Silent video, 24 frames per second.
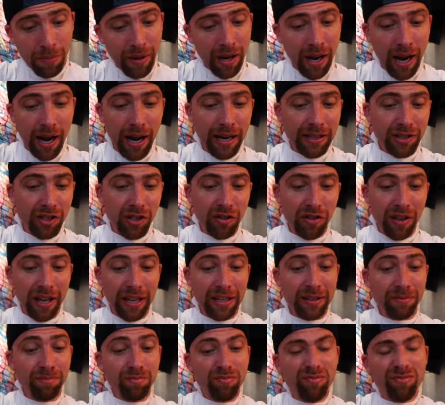I actually
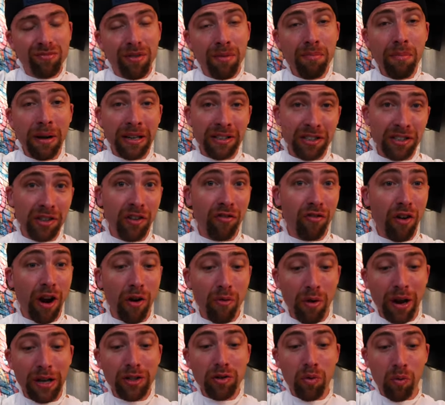think mixing the
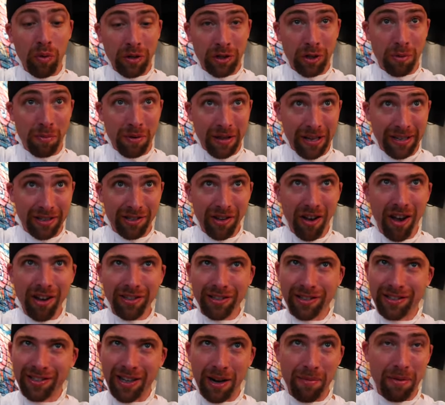fried rice with some of this
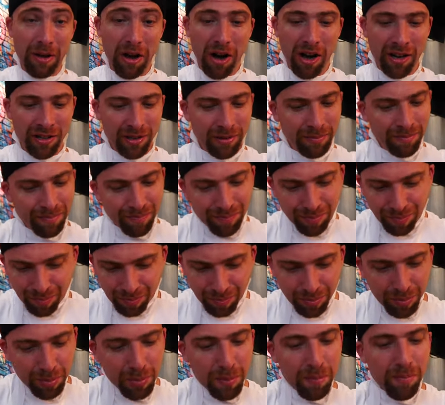sauce is gonna be awesome.
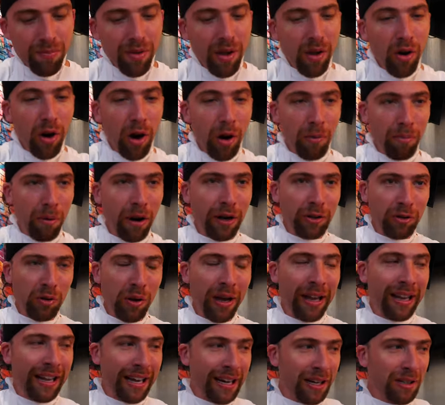Oh, I'll probably do
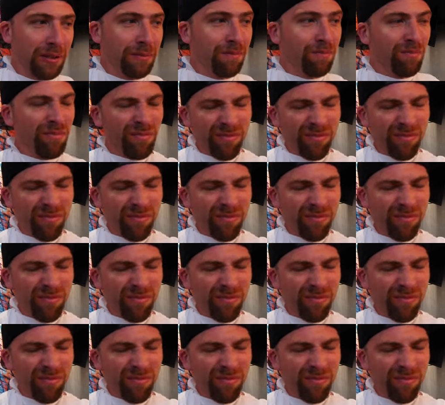that later.